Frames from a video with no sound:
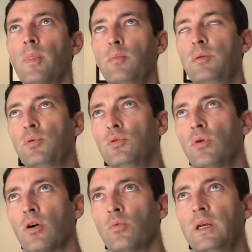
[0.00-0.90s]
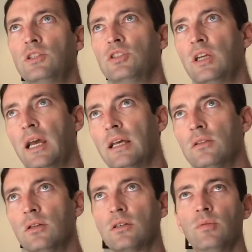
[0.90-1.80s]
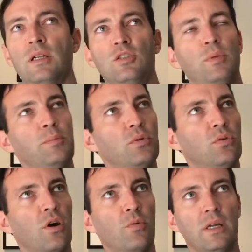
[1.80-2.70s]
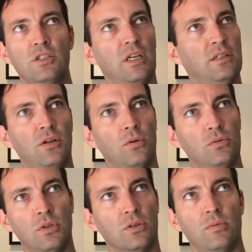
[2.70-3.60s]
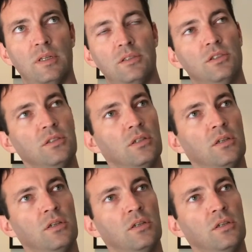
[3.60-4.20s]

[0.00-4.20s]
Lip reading: people who are rich and look rich, people who are rich and don't look rich,